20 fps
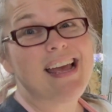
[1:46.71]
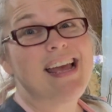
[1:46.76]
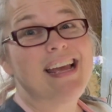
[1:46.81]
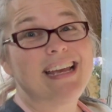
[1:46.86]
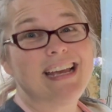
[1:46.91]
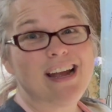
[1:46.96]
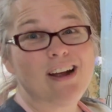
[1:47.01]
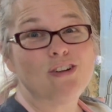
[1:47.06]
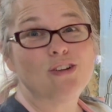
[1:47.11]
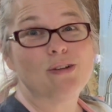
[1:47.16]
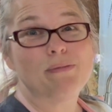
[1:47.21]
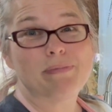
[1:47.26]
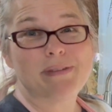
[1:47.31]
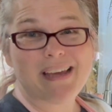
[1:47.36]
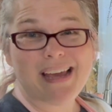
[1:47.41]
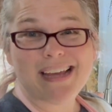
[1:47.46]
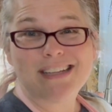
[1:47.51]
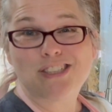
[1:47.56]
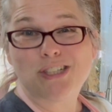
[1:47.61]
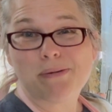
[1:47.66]
Carolyn
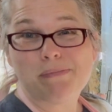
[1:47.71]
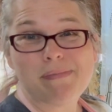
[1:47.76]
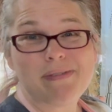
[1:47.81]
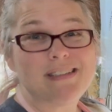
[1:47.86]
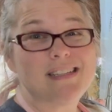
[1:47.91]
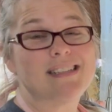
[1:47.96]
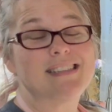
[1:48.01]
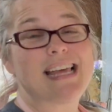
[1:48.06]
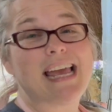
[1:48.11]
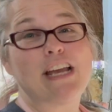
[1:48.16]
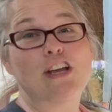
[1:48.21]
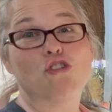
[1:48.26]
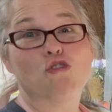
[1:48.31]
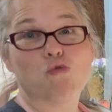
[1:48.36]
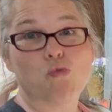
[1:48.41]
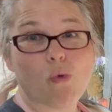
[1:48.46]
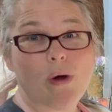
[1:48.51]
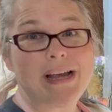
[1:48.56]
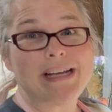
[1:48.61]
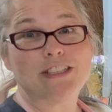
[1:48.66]
Ketchum does a
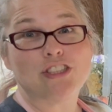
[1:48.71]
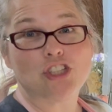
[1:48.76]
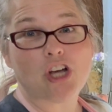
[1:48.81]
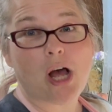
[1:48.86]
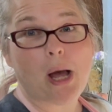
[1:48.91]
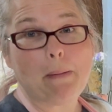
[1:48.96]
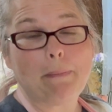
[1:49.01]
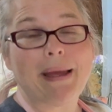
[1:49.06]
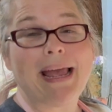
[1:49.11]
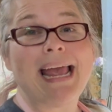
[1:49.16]
great job,